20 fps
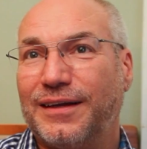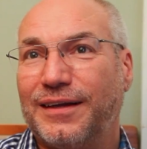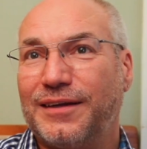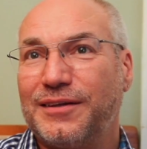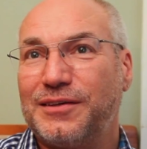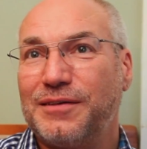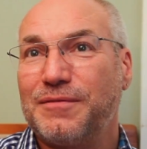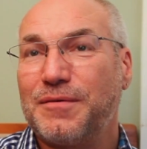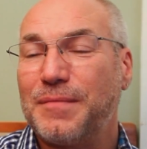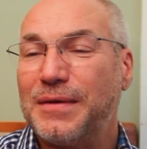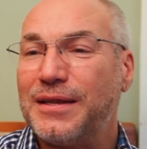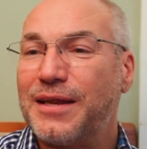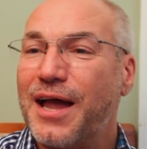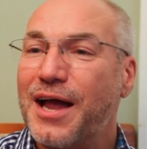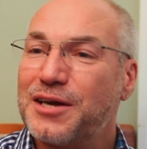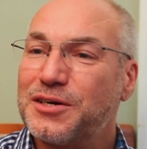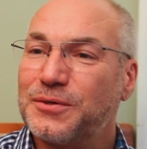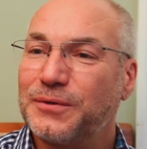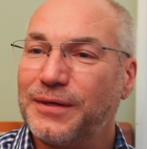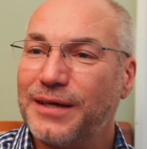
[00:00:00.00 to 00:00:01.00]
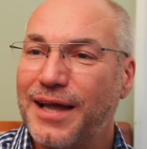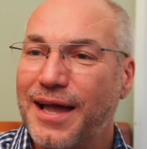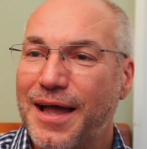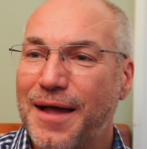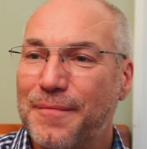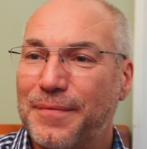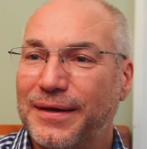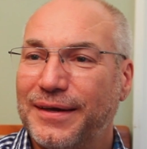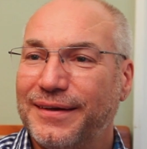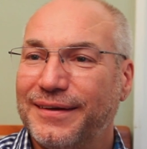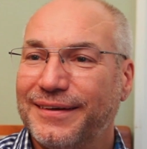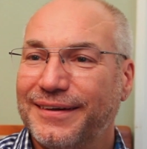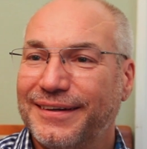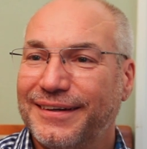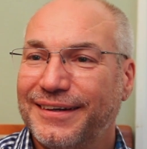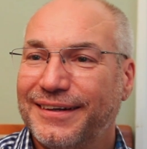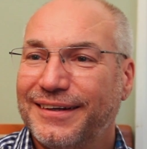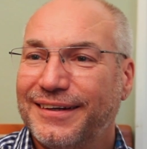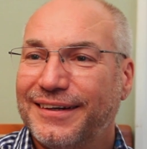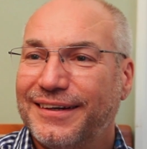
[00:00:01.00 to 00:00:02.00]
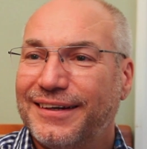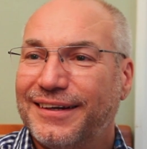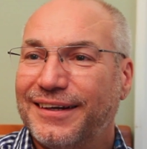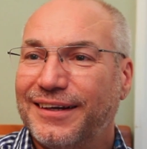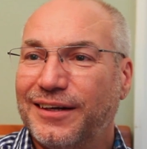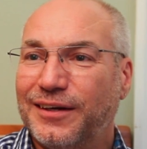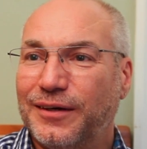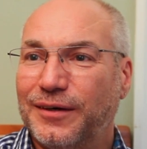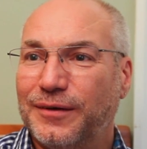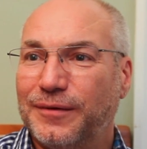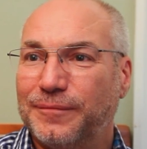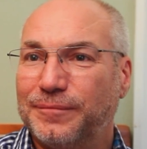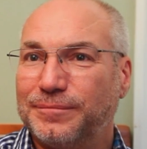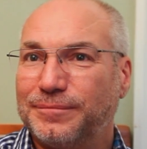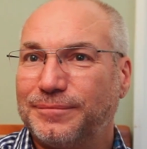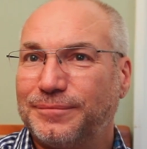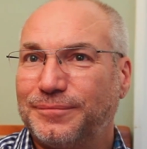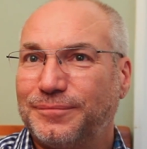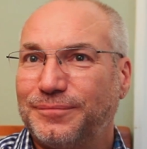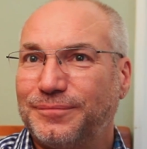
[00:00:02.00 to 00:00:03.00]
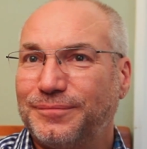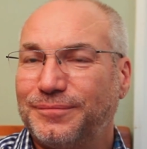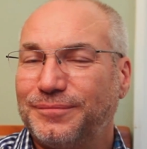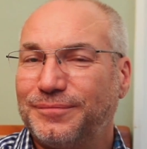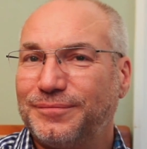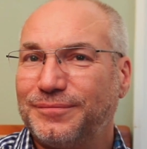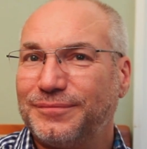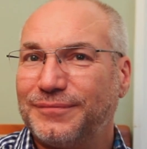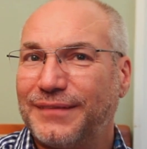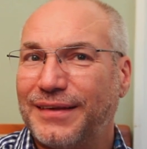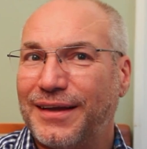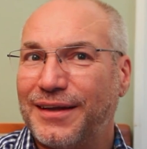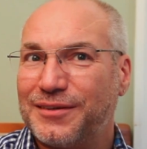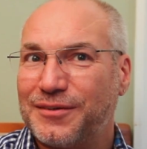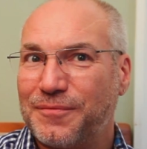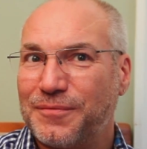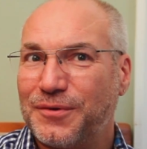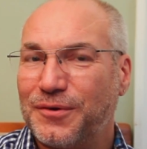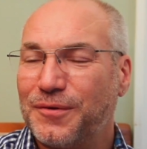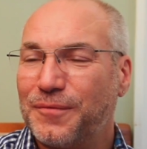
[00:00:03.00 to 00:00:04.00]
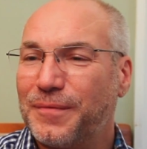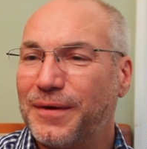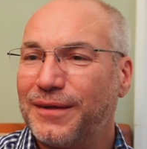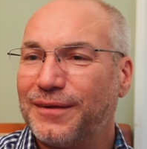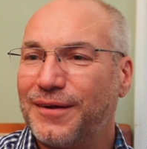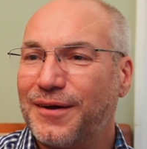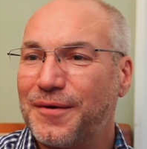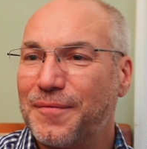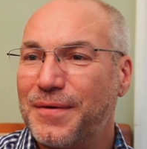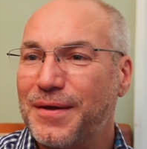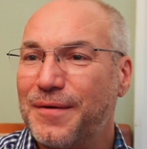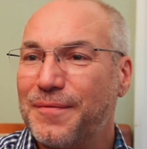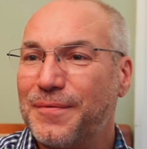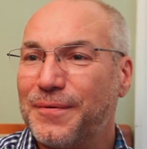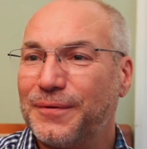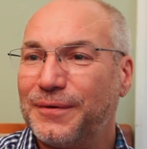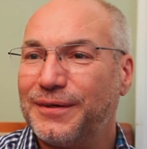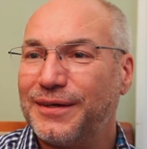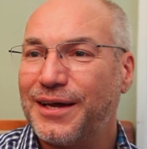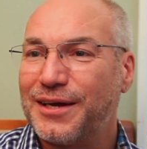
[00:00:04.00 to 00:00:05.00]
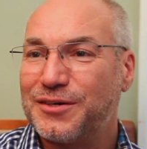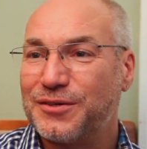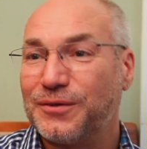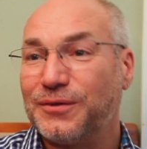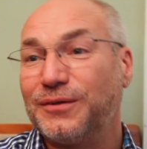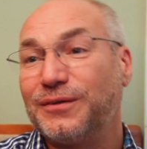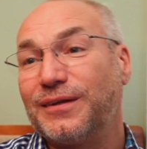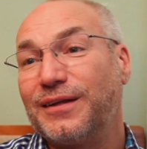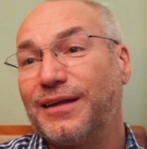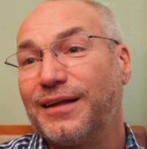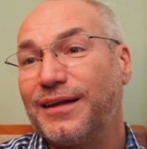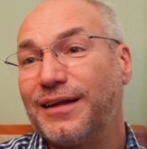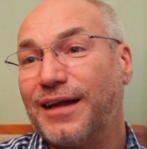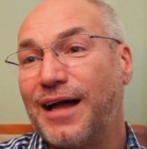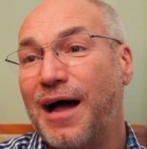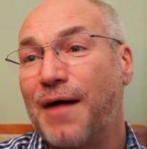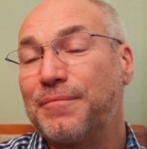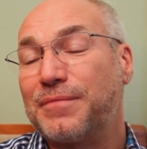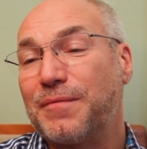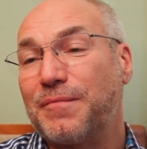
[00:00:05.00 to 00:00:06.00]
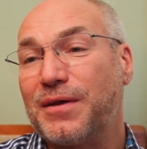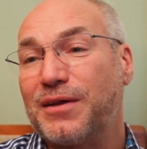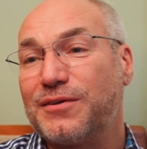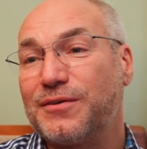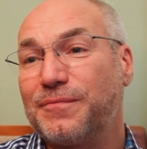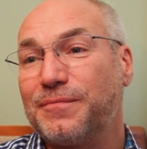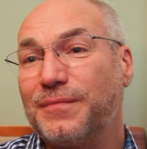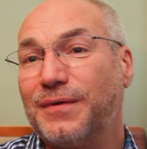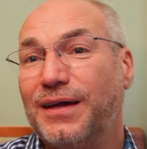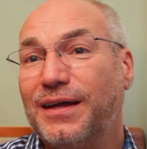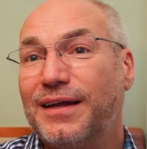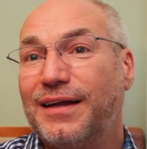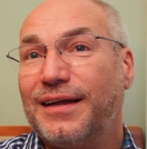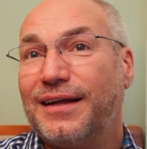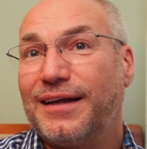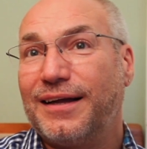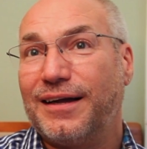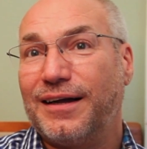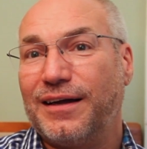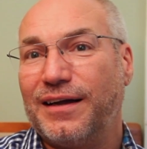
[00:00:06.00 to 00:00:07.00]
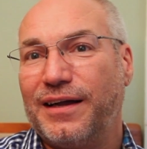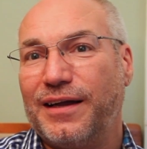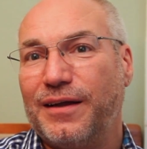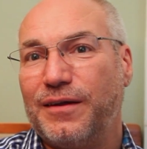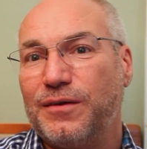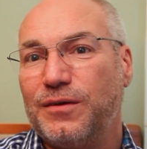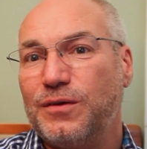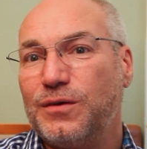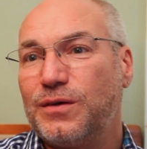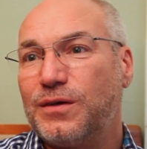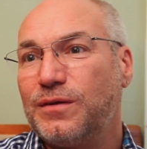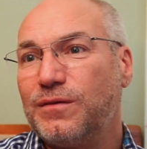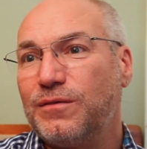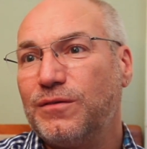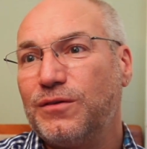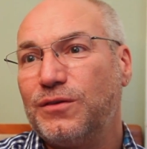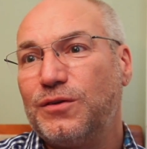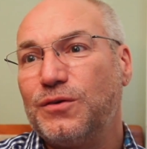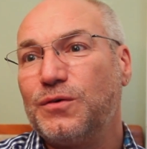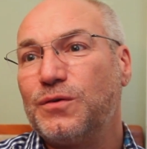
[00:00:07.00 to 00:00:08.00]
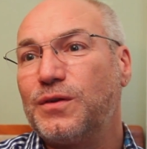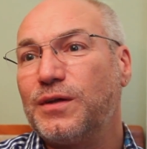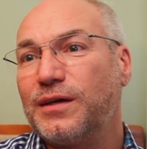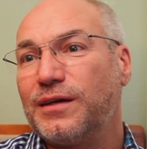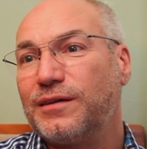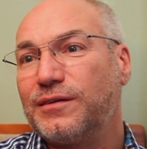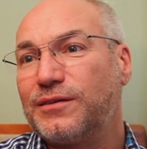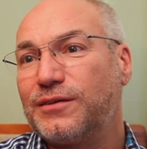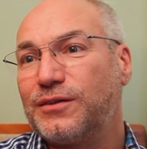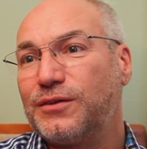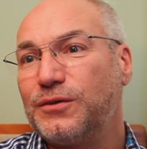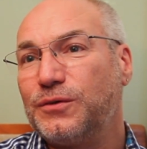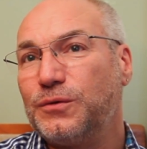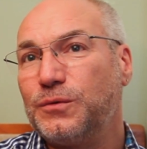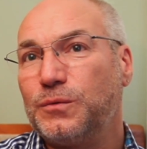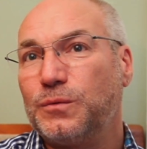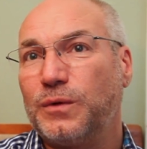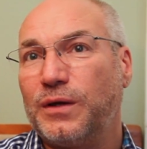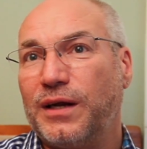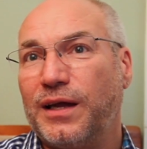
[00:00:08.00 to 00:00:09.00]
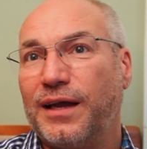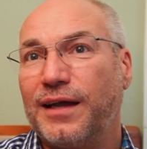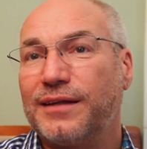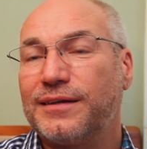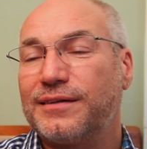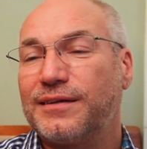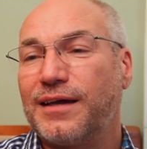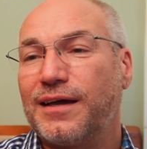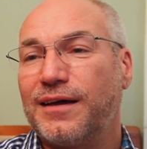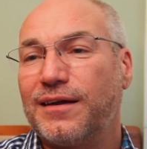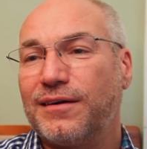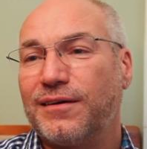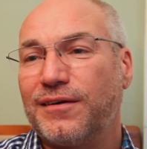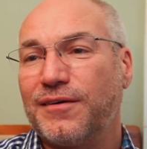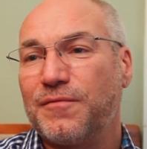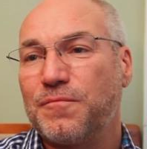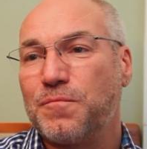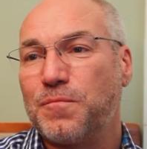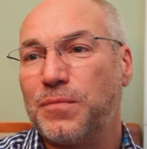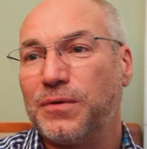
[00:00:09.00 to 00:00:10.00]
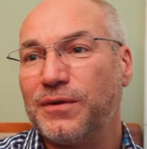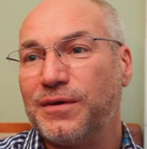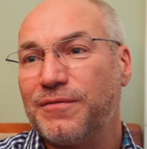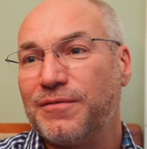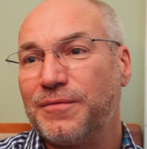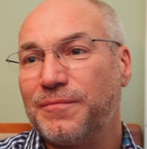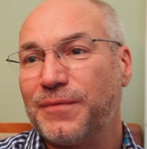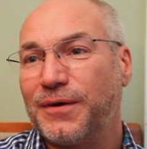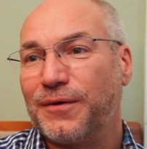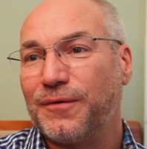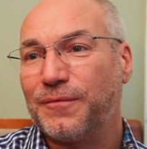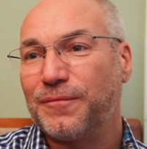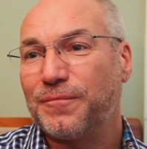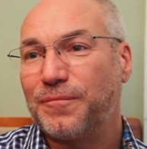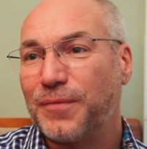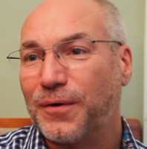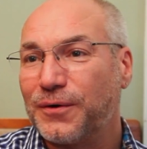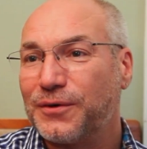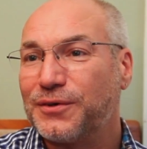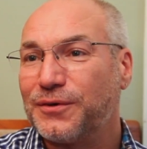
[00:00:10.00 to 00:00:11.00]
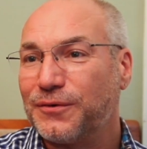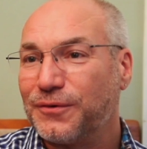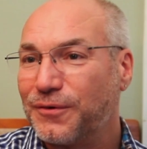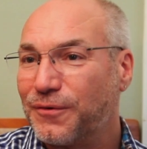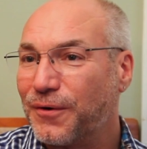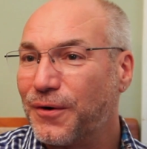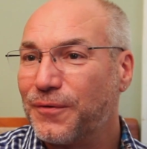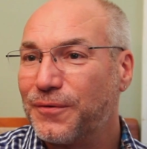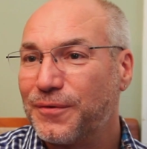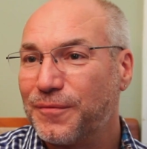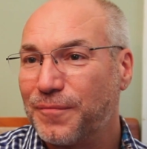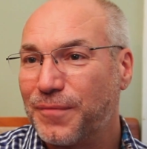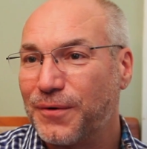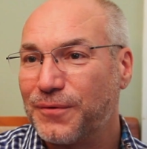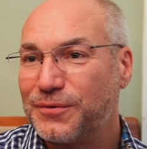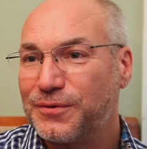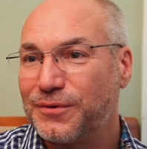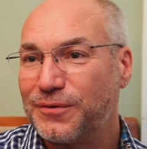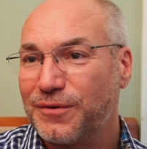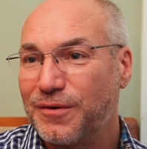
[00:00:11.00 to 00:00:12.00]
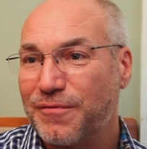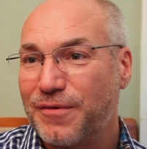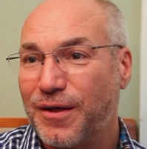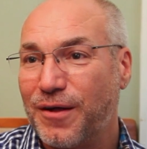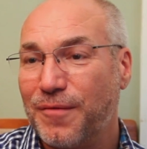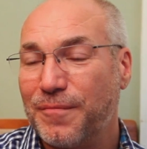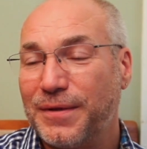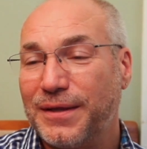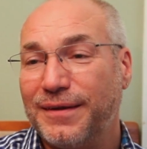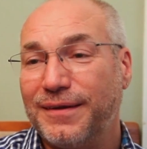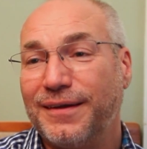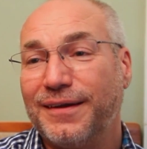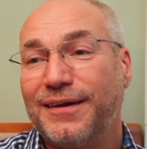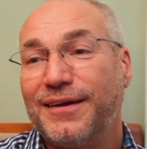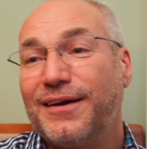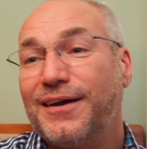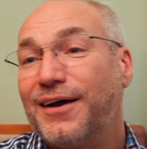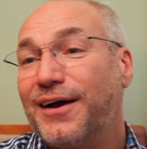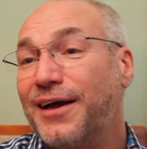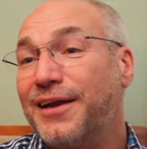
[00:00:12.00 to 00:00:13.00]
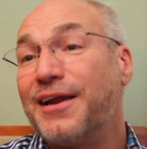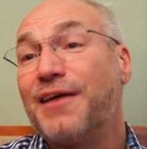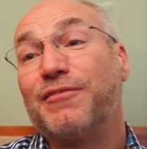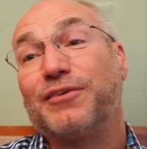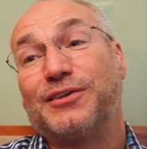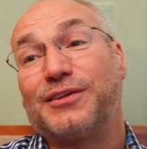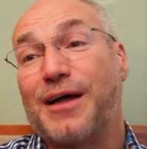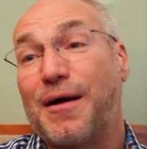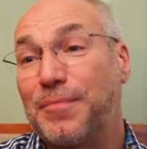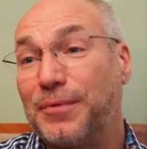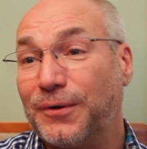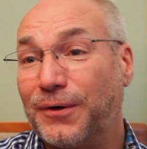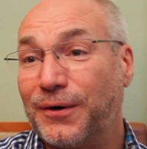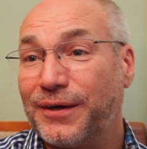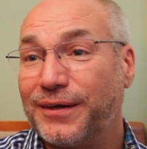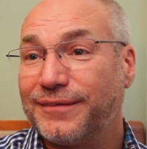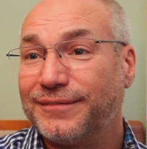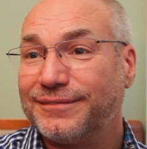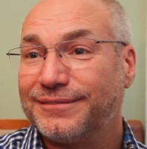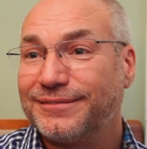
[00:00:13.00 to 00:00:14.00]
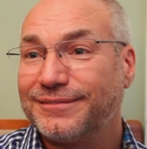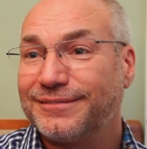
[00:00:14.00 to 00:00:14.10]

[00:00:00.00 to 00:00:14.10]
I seem to be naturally happy, as I'm told by a lot of people, and natural optimism. You can do things to enhance that. I believe in my own personal growth and personal development. I never stop learning.